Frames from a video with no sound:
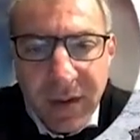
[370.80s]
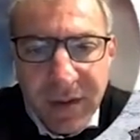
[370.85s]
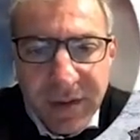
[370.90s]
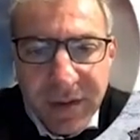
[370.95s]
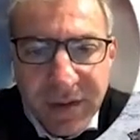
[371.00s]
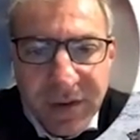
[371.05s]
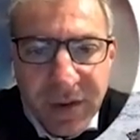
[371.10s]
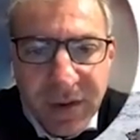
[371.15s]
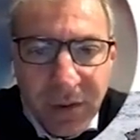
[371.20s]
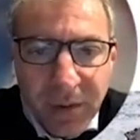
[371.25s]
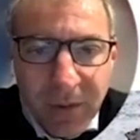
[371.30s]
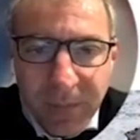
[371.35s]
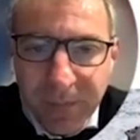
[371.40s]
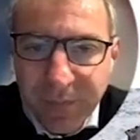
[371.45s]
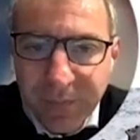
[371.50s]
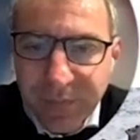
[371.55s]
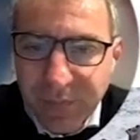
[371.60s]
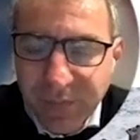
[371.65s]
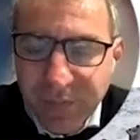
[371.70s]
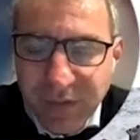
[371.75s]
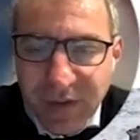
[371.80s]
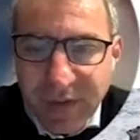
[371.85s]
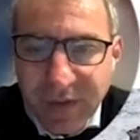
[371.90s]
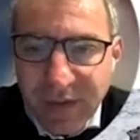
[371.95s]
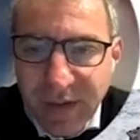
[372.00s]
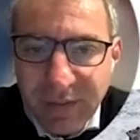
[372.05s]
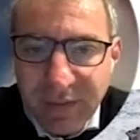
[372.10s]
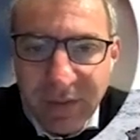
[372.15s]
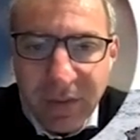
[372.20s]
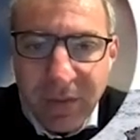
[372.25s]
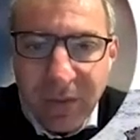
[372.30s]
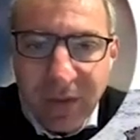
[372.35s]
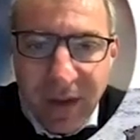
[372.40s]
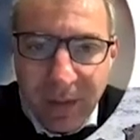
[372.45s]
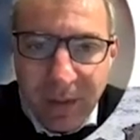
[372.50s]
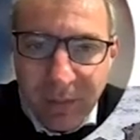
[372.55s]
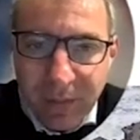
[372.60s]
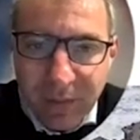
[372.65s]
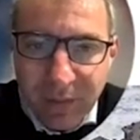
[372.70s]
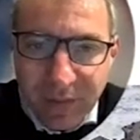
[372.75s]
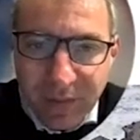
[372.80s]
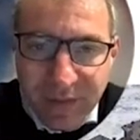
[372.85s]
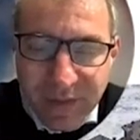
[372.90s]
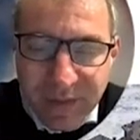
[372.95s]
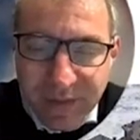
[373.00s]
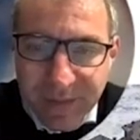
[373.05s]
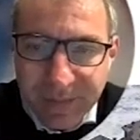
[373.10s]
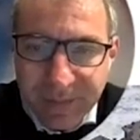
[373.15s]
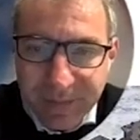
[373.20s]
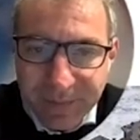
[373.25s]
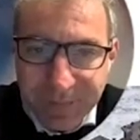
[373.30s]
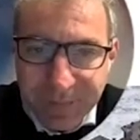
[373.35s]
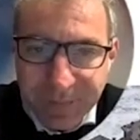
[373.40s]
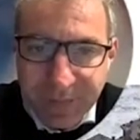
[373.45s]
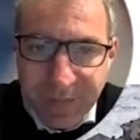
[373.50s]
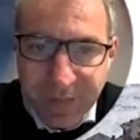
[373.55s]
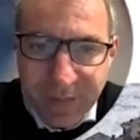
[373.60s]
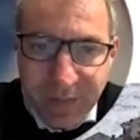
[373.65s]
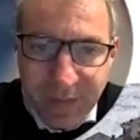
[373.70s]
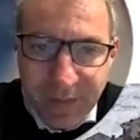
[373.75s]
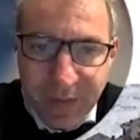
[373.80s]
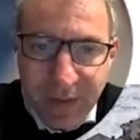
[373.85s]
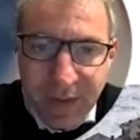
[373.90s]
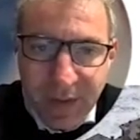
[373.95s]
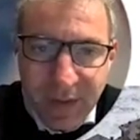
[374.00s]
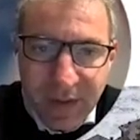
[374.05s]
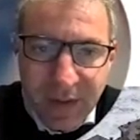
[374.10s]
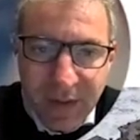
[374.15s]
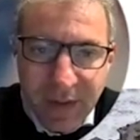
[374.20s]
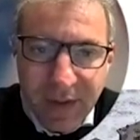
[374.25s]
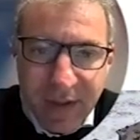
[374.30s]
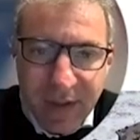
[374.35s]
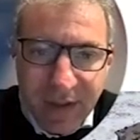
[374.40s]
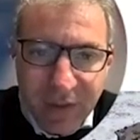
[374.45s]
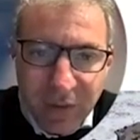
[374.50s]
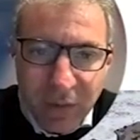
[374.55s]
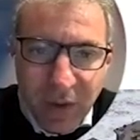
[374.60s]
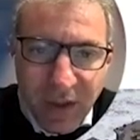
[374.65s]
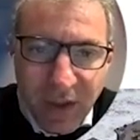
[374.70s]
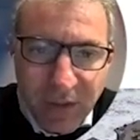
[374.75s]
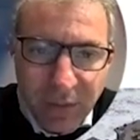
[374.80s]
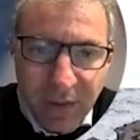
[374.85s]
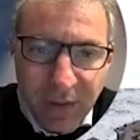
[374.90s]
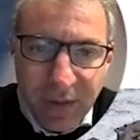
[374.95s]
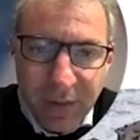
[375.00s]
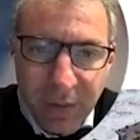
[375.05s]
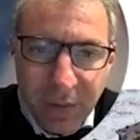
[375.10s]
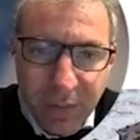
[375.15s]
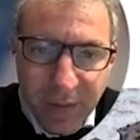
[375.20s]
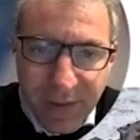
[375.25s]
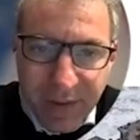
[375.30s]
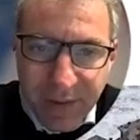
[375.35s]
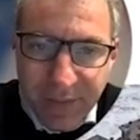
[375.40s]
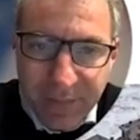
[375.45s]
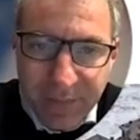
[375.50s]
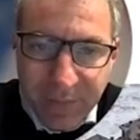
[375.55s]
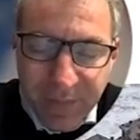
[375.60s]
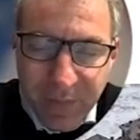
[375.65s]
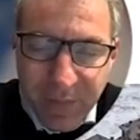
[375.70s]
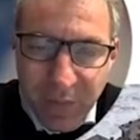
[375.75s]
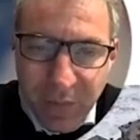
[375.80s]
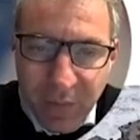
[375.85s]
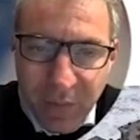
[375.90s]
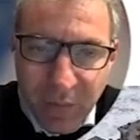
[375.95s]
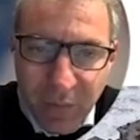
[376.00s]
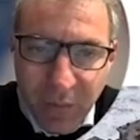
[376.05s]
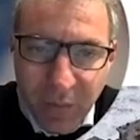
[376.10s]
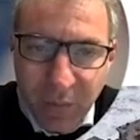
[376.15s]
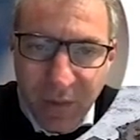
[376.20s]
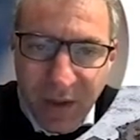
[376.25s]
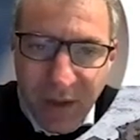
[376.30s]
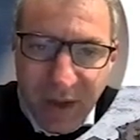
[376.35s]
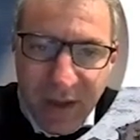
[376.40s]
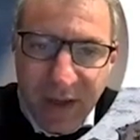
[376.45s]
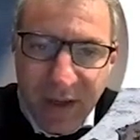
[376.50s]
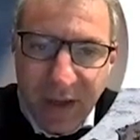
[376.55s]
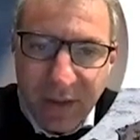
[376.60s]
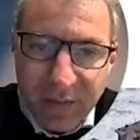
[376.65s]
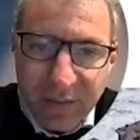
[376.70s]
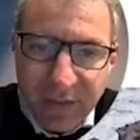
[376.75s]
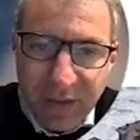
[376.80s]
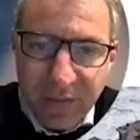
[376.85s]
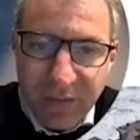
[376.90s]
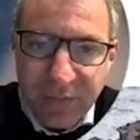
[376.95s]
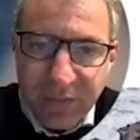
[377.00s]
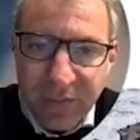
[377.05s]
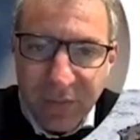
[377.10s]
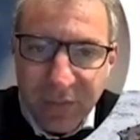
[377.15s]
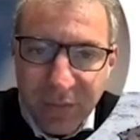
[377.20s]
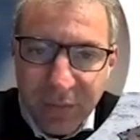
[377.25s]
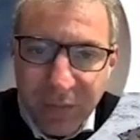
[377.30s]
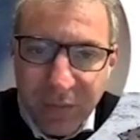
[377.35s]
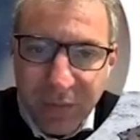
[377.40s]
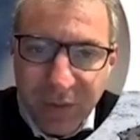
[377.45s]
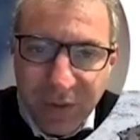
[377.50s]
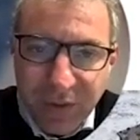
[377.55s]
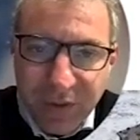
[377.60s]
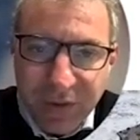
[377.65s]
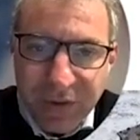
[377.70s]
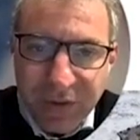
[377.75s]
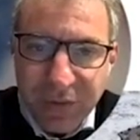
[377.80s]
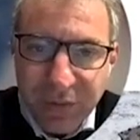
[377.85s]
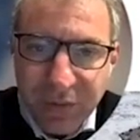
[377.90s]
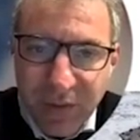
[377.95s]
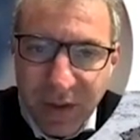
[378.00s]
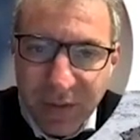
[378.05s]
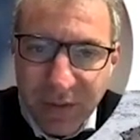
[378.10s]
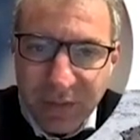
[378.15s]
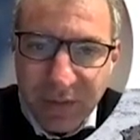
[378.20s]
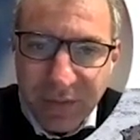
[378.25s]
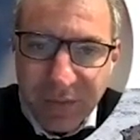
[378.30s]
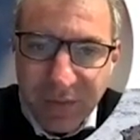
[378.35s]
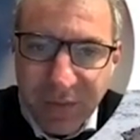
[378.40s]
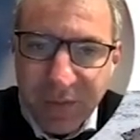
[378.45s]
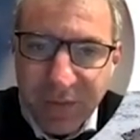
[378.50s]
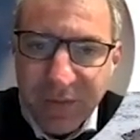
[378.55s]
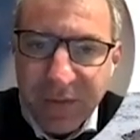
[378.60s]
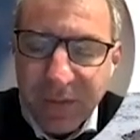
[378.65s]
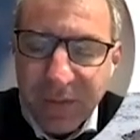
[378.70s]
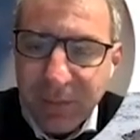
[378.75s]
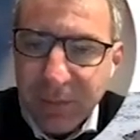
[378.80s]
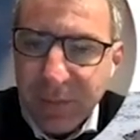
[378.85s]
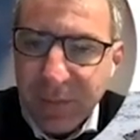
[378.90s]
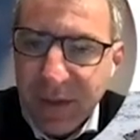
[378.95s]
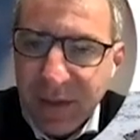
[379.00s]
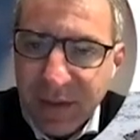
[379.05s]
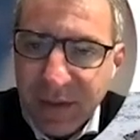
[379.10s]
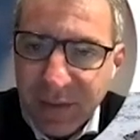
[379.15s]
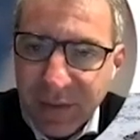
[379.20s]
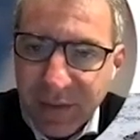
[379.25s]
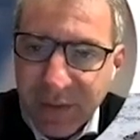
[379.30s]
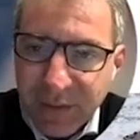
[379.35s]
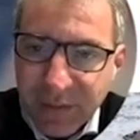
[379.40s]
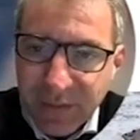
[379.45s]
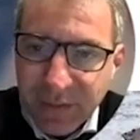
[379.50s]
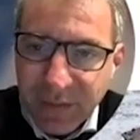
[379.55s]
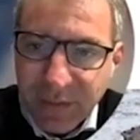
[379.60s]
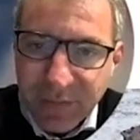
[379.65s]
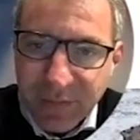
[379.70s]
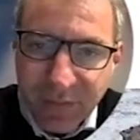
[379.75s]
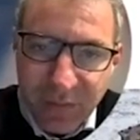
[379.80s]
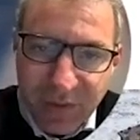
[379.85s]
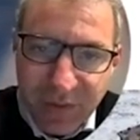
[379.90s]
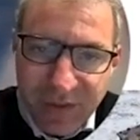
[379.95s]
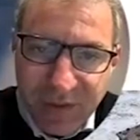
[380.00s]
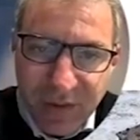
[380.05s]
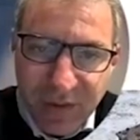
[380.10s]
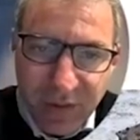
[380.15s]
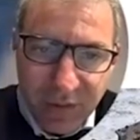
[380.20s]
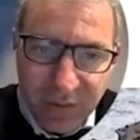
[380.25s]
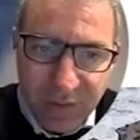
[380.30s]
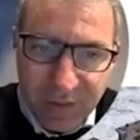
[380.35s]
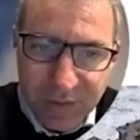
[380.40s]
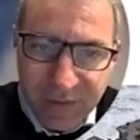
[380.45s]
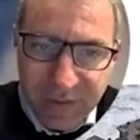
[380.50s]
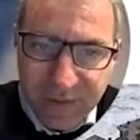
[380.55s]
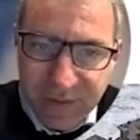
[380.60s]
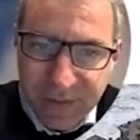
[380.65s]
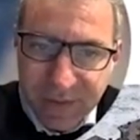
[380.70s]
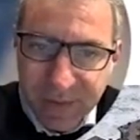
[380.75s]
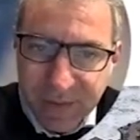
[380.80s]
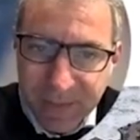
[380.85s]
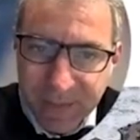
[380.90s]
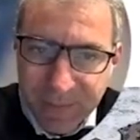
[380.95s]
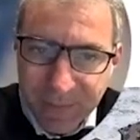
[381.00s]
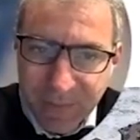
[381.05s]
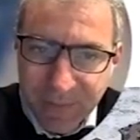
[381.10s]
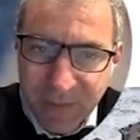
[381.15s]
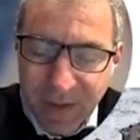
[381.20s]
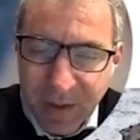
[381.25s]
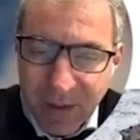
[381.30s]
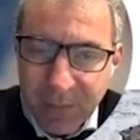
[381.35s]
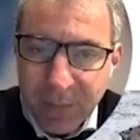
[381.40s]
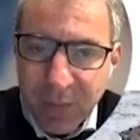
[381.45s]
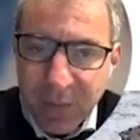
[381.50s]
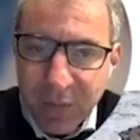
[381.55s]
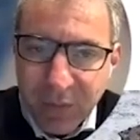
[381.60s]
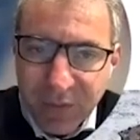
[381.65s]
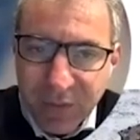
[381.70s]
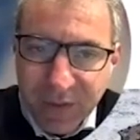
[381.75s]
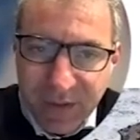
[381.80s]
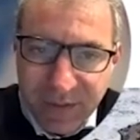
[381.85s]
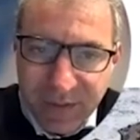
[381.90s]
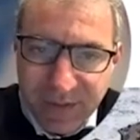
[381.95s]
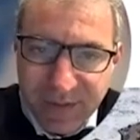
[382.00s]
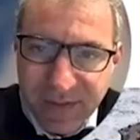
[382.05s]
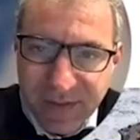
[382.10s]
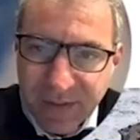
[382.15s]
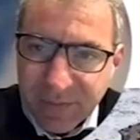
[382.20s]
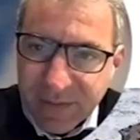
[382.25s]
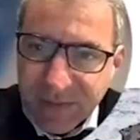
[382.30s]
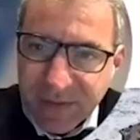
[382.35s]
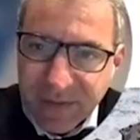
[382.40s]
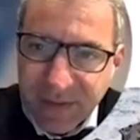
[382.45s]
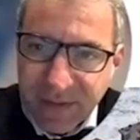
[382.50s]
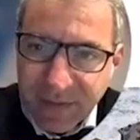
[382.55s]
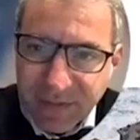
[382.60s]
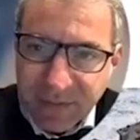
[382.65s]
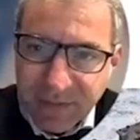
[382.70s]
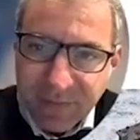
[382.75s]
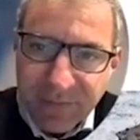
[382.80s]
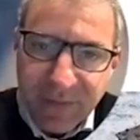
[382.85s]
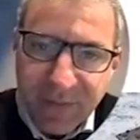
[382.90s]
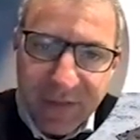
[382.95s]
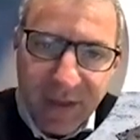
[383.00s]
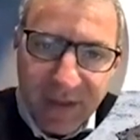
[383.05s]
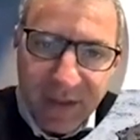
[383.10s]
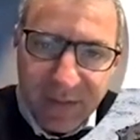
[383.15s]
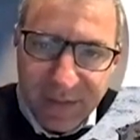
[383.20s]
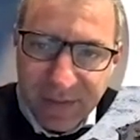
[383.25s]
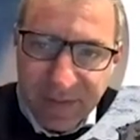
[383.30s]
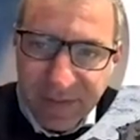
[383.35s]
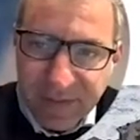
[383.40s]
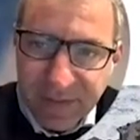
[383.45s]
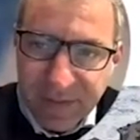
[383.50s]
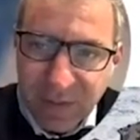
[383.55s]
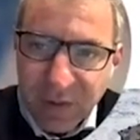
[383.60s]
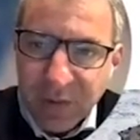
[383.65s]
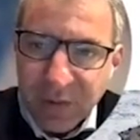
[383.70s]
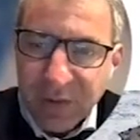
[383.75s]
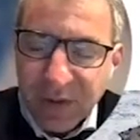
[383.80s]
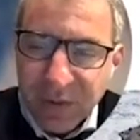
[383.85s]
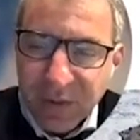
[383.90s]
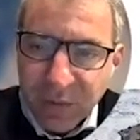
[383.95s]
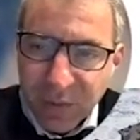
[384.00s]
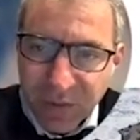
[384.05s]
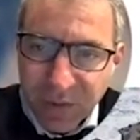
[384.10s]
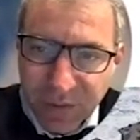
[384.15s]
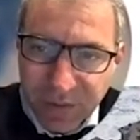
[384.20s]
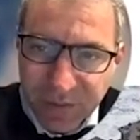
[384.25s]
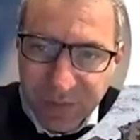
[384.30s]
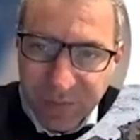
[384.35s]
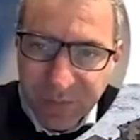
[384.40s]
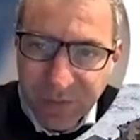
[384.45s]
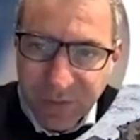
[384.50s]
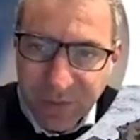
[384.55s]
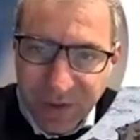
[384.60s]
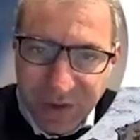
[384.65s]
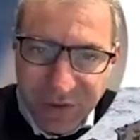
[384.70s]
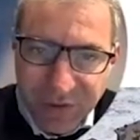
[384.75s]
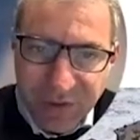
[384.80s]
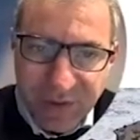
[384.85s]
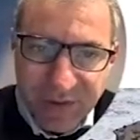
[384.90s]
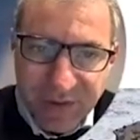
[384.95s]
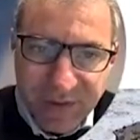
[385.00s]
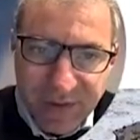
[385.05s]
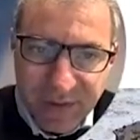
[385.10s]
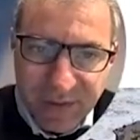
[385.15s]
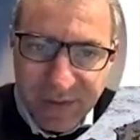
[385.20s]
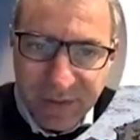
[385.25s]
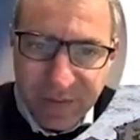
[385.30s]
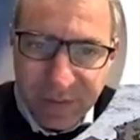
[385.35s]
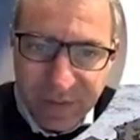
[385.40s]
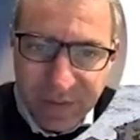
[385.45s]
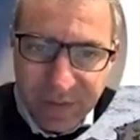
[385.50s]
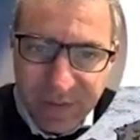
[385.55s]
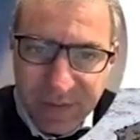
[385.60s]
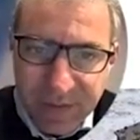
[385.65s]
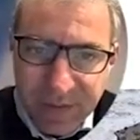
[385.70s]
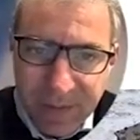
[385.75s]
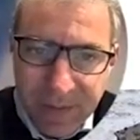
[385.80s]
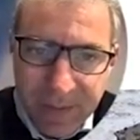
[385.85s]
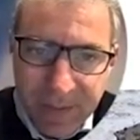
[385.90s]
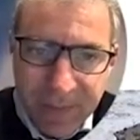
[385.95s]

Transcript: So, just give you numbers. In 2023, we accounted for more $250 billion of US dollars and more than 70,000 fatalities all over the world for natural disasters.